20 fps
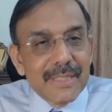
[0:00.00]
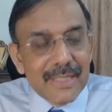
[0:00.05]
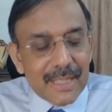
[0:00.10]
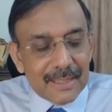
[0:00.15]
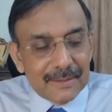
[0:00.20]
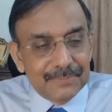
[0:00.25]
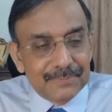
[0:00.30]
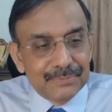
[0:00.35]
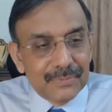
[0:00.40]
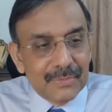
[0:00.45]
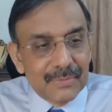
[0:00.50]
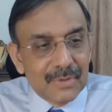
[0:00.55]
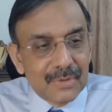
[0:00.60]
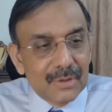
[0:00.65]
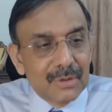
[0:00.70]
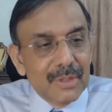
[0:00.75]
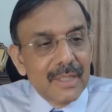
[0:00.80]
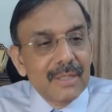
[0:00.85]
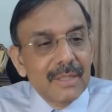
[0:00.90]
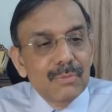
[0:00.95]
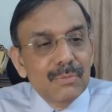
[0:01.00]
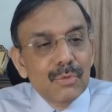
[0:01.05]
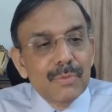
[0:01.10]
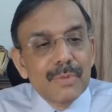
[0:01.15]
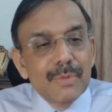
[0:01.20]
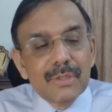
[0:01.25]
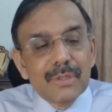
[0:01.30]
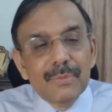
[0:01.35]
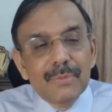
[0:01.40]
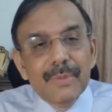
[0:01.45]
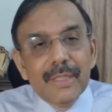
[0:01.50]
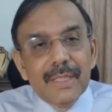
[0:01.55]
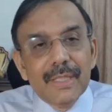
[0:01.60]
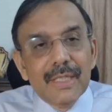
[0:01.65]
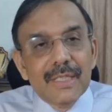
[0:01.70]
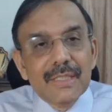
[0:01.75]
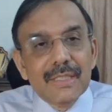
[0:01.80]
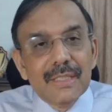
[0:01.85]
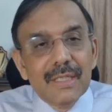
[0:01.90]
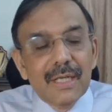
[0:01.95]
The 3 movements of medication and
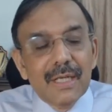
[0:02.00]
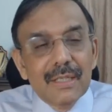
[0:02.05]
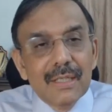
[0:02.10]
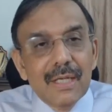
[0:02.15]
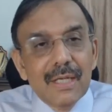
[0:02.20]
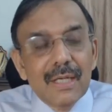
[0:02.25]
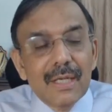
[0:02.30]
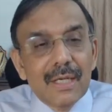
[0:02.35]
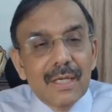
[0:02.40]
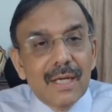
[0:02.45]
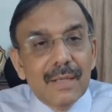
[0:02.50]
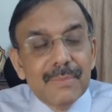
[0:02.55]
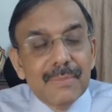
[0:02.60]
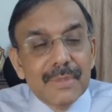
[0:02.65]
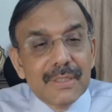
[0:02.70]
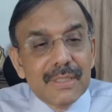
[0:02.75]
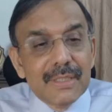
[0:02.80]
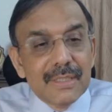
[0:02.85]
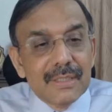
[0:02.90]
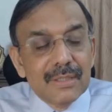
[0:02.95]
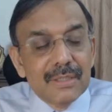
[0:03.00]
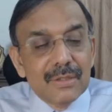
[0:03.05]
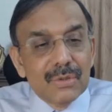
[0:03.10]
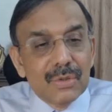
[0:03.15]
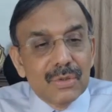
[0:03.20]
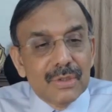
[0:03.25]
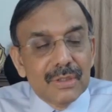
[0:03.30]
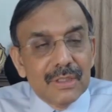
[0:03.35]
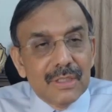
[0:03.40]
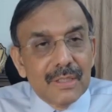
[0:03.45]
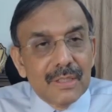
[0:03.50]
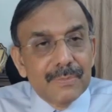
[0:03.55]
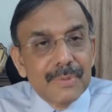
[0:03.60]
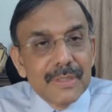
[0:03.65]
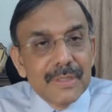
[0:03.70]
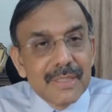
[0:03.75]
administration is known as the triple check.